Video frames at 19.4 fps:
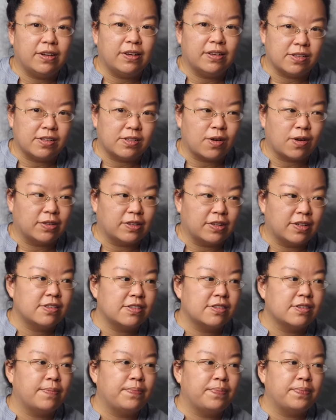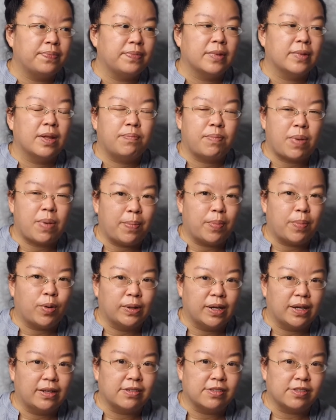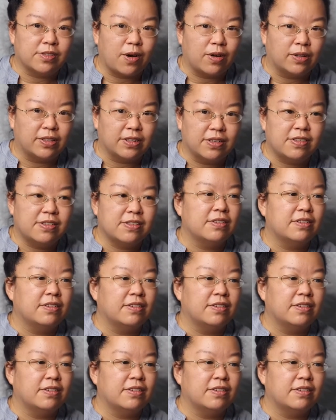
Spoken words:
disorders, bipolar disorders,